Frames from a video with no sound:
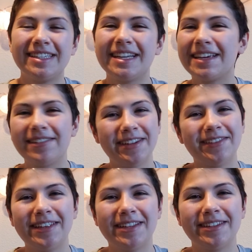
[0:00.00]
sticking with
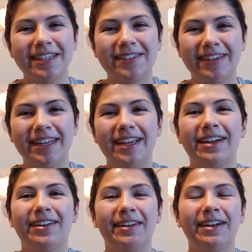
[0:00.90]
me through this
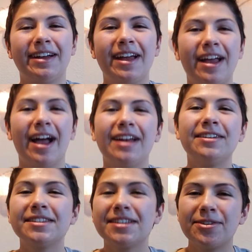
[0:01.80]
video. I
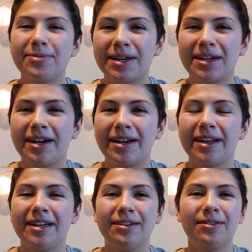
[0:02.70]
know it's a little weird,
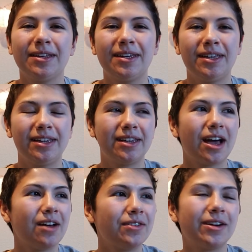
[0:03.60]
I didn't really
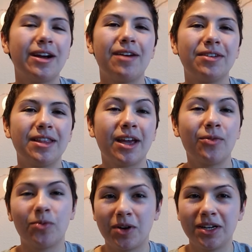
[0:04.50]
cover everything I
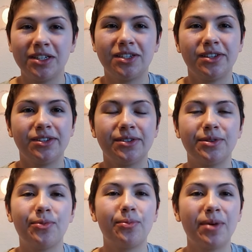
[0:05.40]
wanted
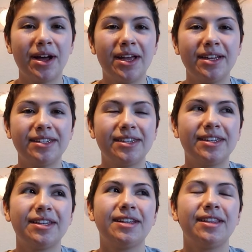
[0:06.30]
to, but
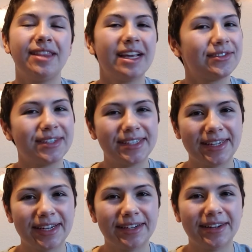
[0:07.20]
thanks for
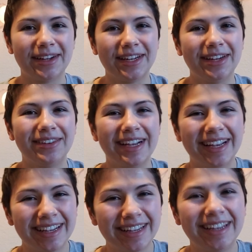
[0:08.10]
sticking around anyway.